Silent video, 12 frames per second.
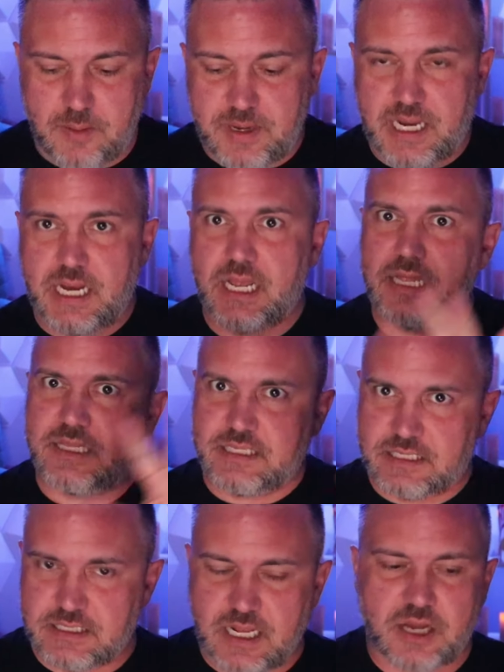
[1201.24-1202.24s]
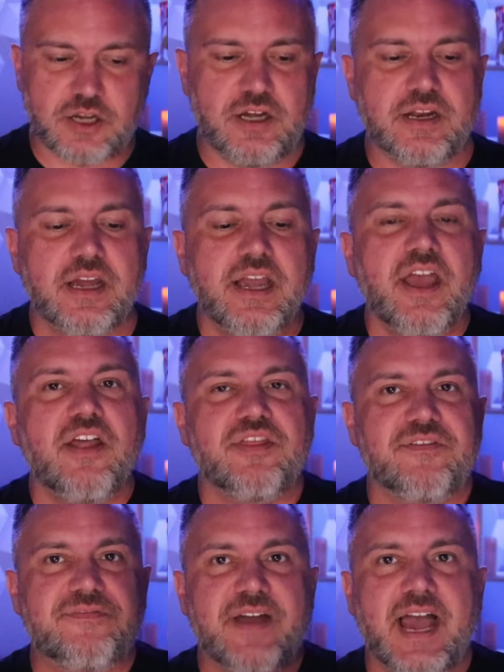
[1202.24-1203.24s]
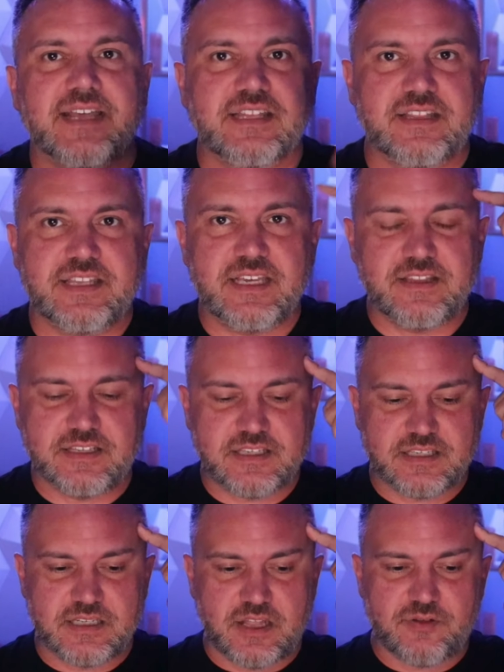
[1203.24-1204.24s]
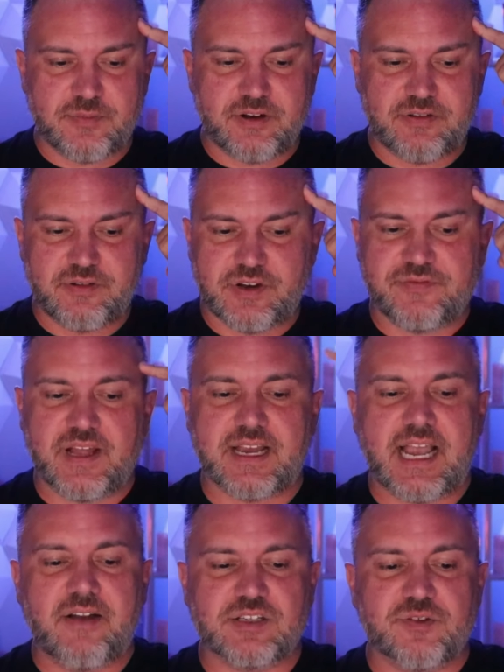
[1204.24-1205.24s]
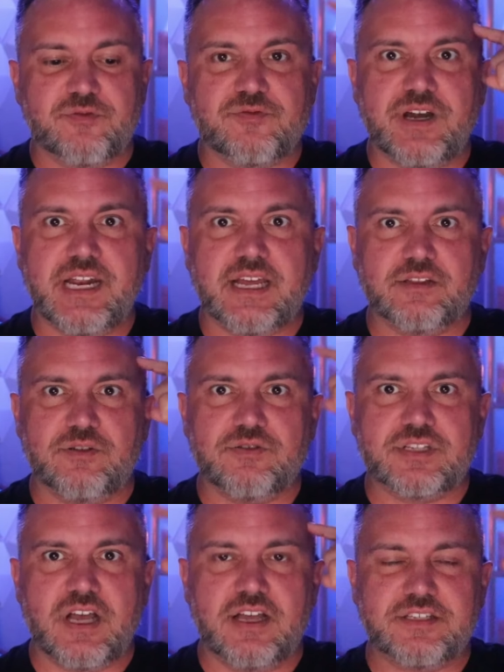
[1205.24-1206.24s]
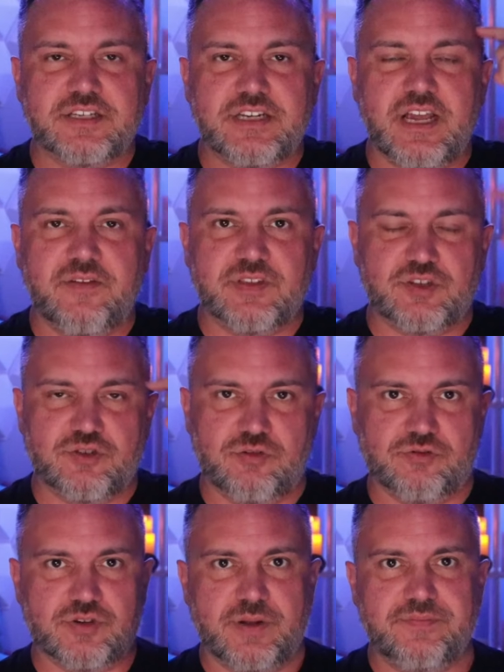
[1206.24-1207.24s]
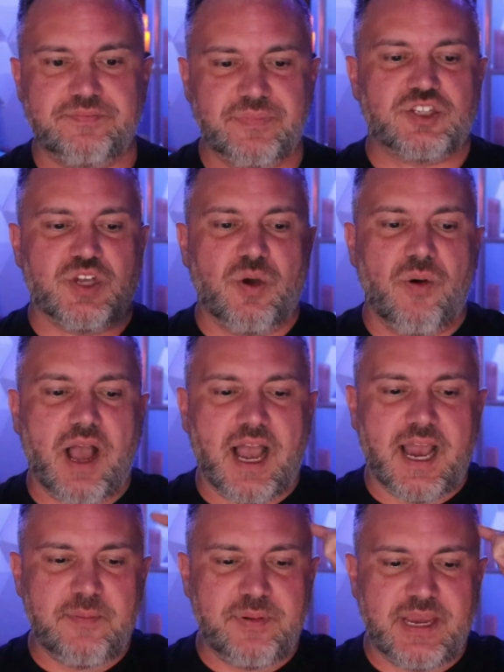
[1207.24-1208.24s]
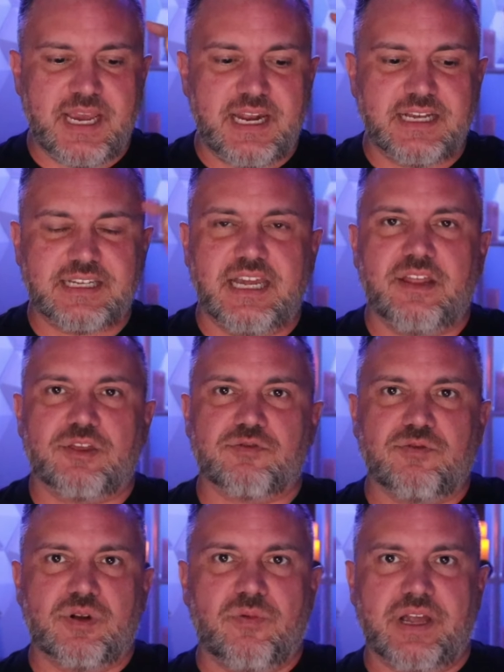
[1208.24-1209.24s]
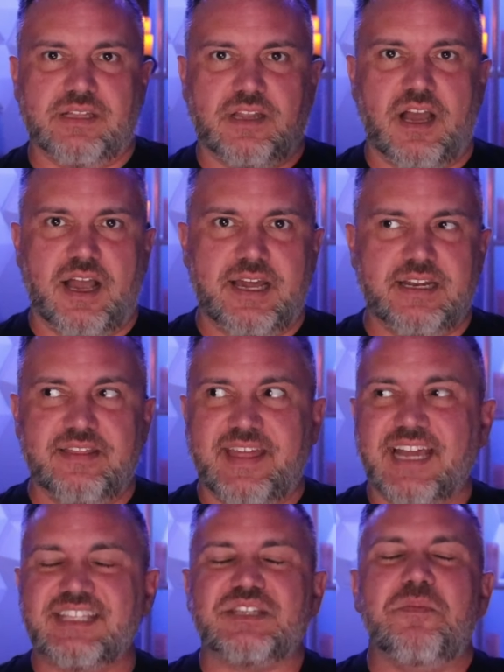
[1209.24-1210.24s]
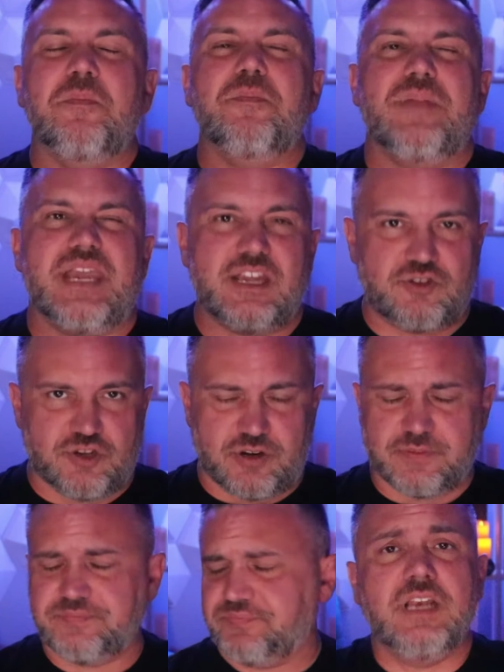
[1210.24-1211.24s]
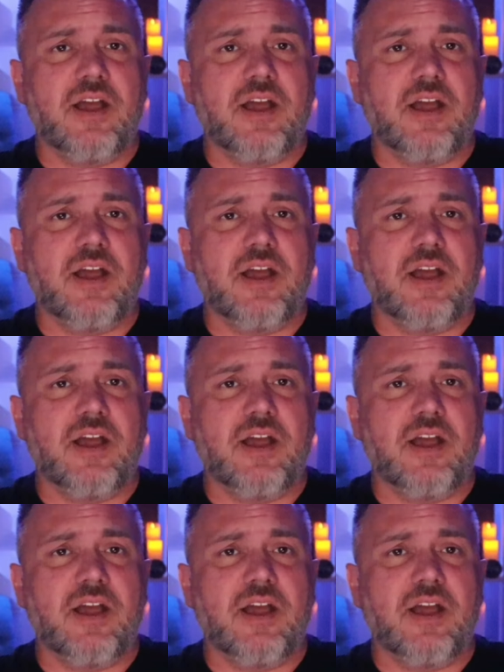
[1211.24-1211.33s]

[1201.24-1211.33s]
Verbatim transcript: I mean, this is not good. The fact that then this is another red flag. I was afraid I'd lose custody of the children. So I panicked and threw it away and lied. That's major.